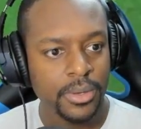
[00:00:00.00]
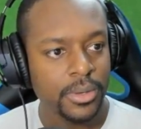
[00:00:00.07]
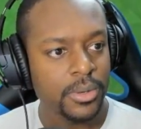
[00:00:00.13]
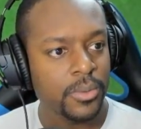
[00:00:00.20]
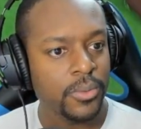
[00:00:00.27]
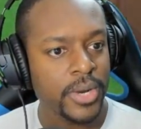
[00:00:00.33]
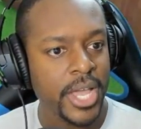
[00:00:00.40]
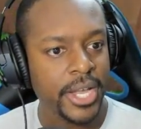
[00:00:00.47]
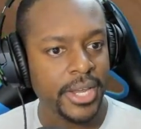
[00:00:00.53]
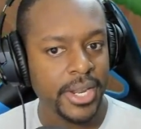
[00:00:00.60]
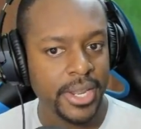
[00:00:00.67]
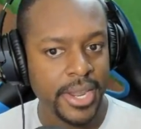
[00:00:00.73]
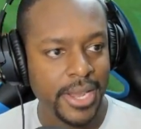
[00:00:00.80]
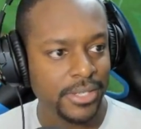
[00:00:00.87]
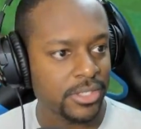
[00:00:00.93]
We're not gonna
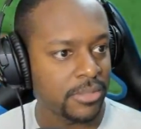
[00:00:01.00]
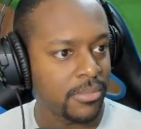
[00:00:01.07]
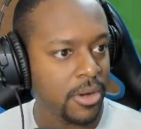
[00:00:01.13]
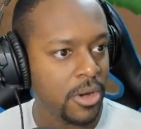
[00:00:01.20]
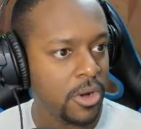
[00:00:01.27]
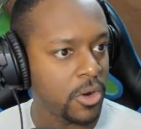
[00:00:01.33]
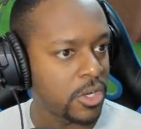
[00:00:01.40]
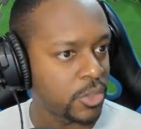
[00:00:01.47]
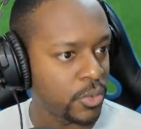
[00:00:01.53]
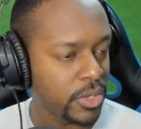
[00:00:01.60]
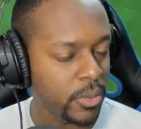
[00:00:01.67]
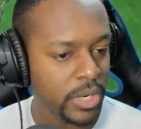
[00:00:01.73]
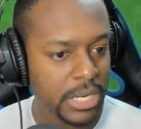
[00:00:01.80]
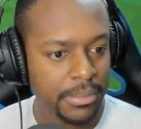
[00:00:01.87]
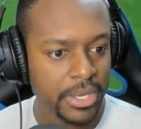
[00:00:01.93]
catch them all because we
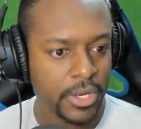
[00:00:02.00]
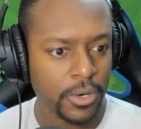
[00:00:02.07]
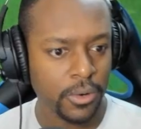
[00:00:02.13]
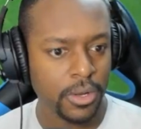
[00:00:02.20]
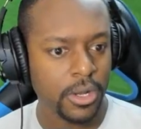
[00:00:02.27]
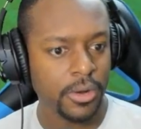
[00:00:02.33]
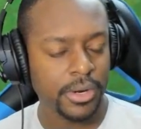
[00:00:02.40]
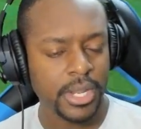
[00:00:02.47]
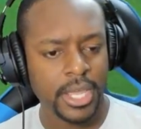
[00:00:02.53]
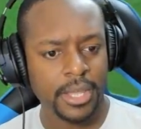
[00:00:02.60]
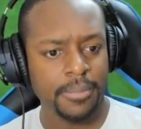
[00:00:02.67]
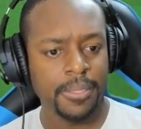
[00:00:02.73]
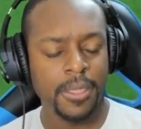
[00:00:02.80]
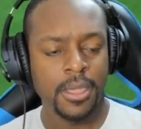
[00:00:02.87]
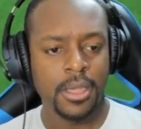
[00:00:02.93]
don't wanna be here all
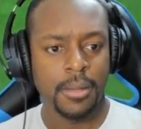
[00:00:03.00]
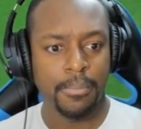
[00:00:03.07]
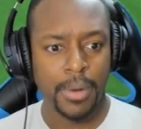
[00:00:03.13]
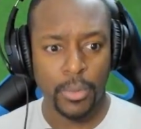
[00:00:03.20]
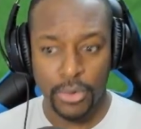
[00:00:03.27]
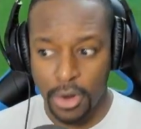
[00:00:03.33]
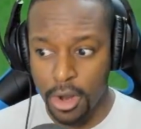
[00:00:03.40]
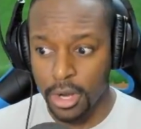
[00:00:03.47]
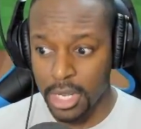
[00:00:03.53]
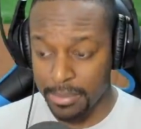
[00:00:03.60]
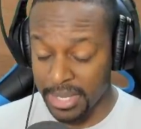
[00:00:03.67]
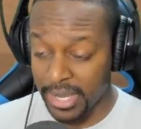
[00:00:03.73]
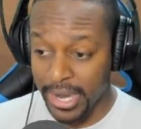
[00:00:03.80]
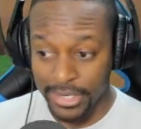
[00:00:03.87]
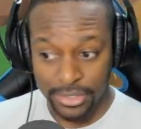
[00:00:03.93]
day, but we are gonna
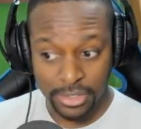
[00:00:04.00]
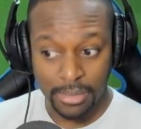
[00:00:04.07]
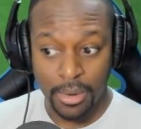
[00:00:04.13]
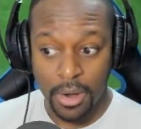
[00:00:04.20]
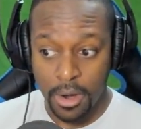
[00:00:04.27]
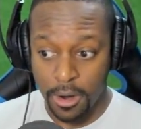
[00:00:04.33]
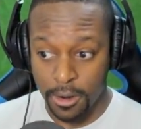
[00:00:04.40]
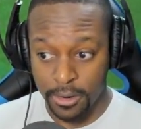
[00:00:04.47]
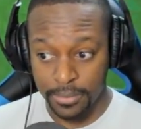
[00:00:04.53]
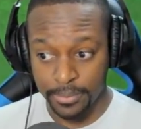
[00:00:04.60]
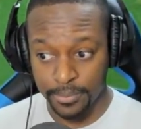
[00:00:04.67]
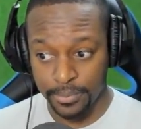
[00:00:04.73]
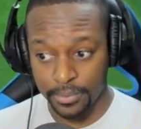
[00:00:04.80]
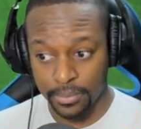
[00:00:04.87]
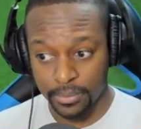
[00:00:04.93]
be catching them all,
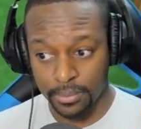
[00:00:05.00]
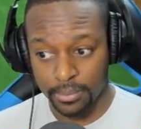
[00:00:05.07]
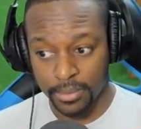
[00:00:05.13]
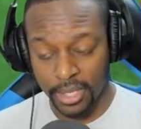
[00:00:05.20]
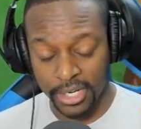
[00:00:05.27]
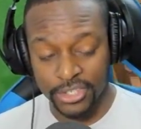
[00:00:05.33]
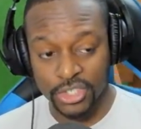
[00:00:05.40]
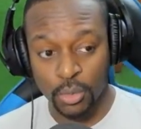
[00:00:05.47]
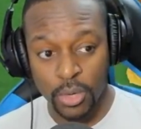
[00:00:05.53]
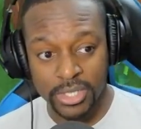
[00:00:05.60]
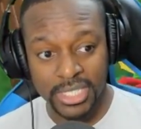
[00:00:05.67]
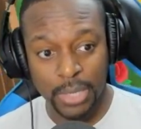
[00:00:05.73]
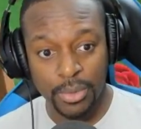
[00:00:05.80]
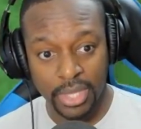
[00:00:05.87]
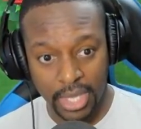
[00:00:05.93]
at least the
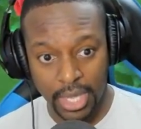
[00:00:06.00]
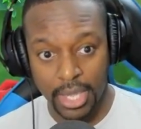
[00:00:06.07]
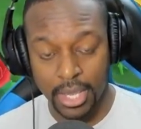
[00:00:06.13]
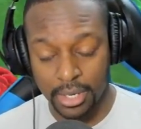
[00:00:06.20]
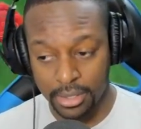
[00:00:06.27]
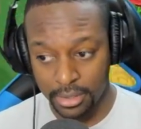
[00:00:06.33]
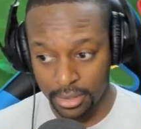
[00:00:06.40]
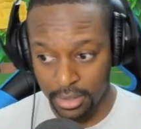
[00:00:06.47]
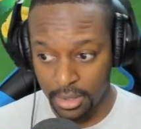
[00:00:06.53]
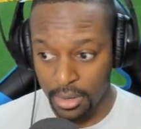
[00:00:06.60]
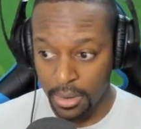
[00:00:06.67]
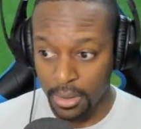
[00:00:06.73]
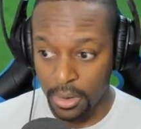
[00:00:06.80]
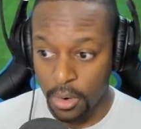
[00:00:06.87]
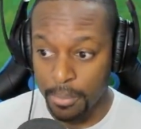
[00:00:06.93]
ones that we can,
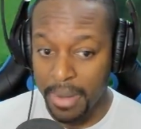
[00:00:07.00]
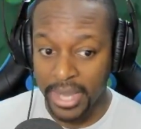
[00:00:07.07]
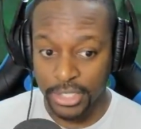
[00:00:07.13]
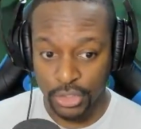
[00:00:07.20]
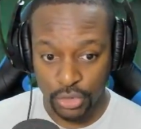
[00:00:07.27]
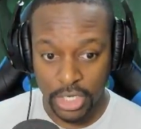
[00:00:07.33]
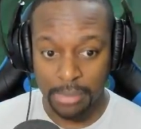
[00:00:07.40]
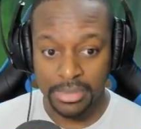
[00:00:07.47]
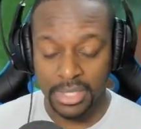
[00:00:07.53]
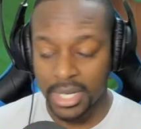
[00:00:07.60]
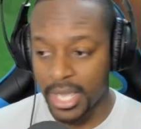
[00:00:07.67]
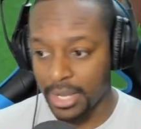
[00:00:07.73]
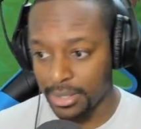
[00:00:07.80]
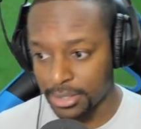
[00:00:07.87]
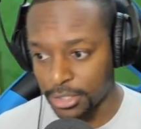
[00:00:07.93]
on my stream
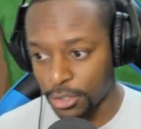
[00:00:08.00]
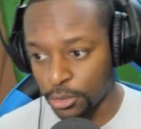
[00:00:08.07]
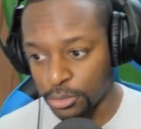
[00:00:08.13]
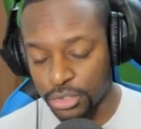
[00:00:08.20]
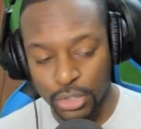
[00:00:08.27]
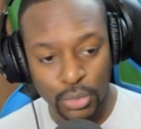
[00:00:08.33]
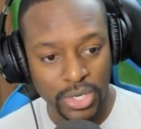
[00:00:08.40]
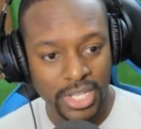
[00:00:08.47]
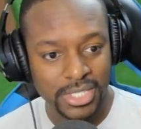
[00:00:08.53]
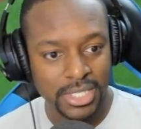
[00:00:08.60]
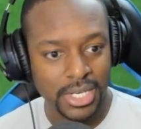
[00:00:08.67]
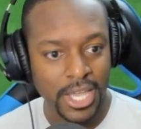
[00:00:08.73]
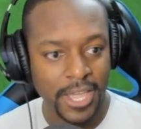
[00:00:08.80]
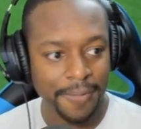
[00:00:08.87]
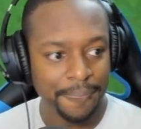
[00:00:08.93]
tonight. So tune in
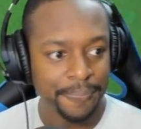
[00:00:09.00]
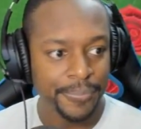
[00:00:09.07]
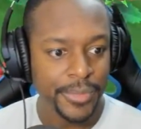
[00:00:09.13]
tonight.